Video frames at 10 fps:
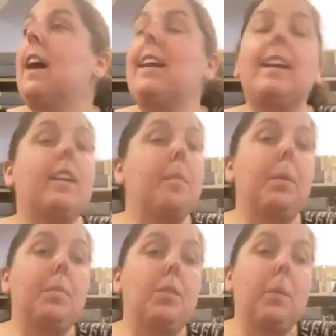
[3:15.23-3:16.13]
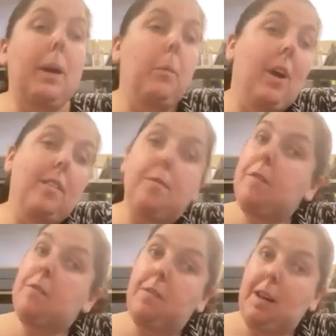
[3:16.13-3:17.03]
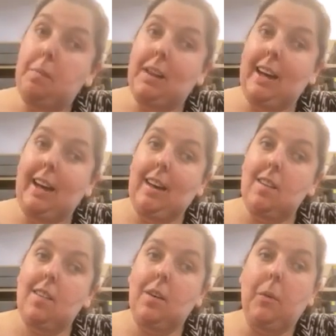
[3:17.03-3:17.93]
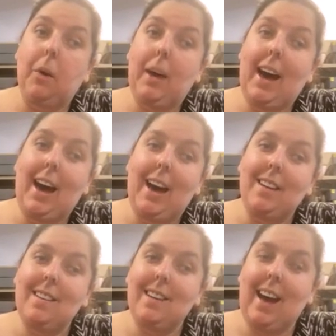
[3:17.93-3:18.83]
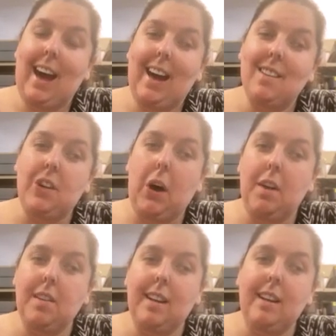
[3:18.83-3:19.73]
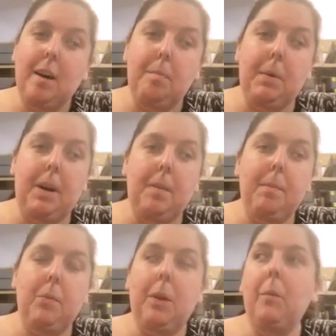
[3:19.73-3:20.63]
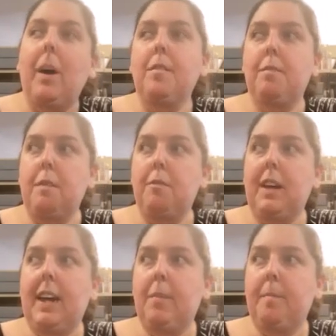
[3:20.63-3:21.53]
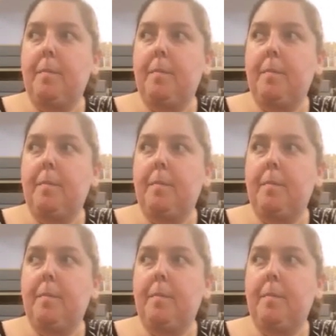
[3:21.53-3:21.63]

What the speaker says: I need a number between 1 and 50, please. So go ahead and toss in a number between 1 and 50.